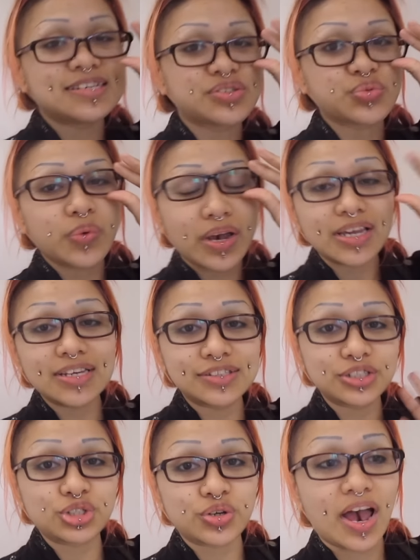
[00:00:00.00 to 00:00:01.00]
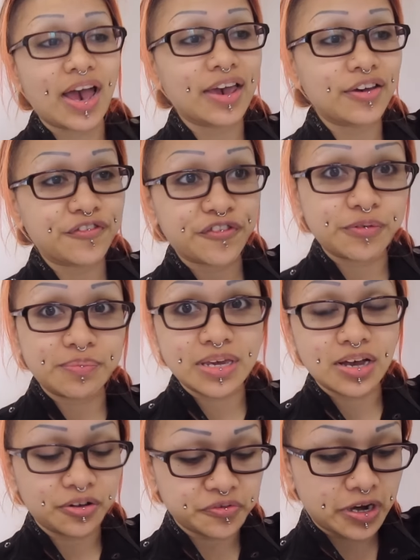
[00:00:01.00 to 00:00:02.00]
is ready to dry for
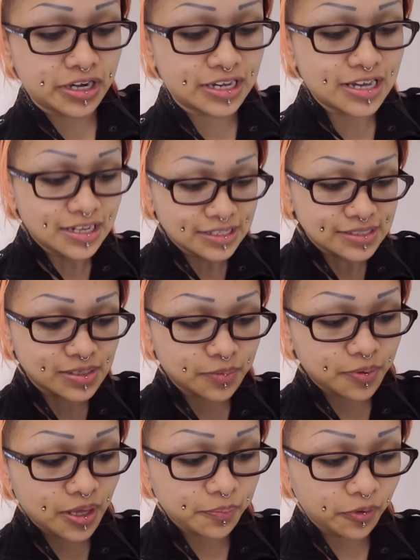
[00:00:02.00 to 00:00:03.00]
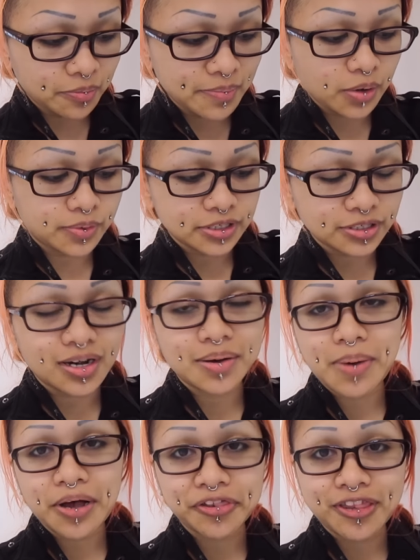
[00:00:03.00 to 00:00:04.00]
me already. Some people may wonder
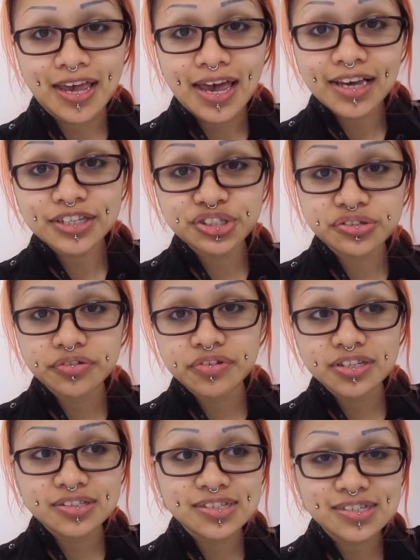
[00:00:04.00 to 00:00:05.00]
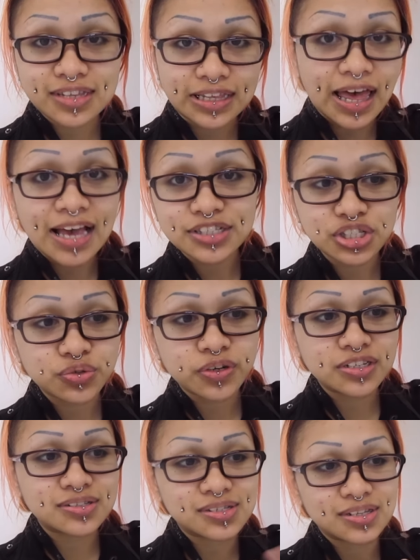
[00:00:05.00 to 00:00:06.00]
about the extra rinse, the last
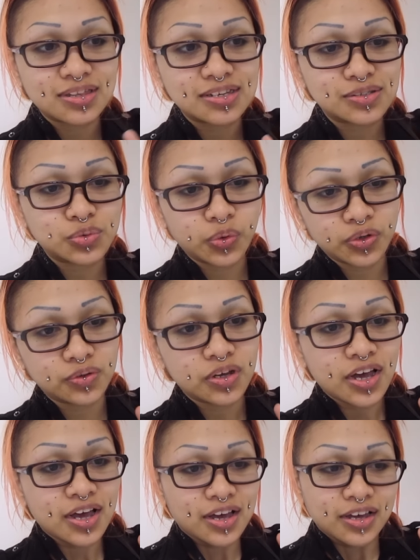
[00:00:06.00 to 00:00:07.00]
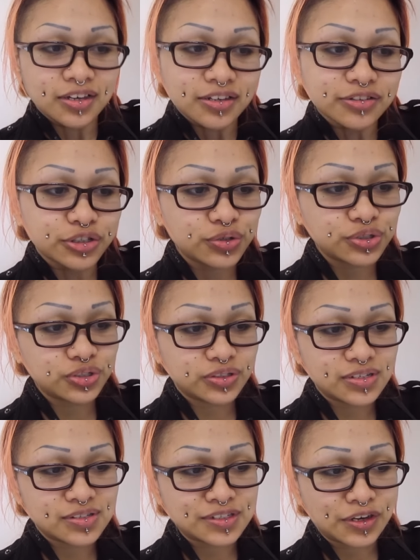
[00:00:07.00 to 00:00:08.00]
rinse, and this will
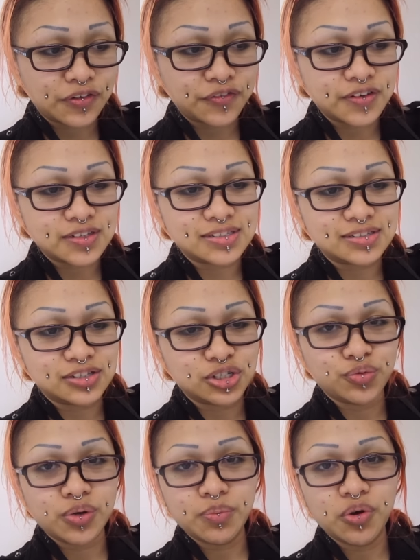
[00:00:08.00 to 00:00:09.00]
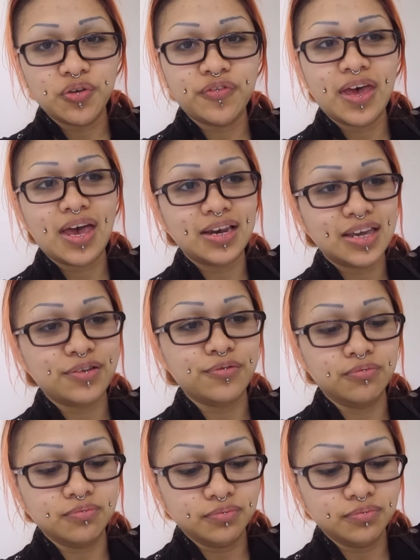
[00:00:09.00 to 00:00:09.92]
usually serve as to remove any